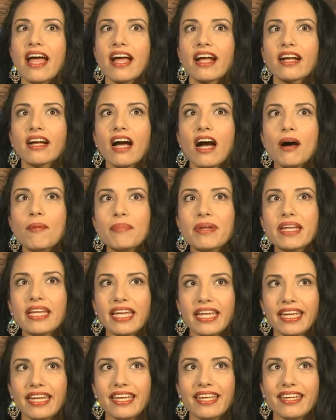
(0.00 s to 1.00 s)
coming
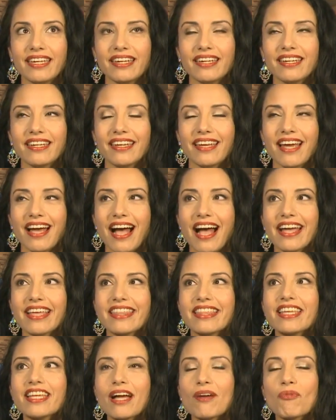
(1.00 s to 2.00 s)
in I
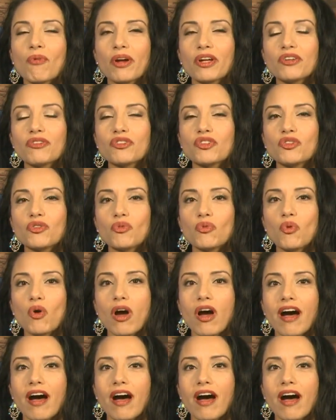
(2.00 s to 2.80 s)
think I want you to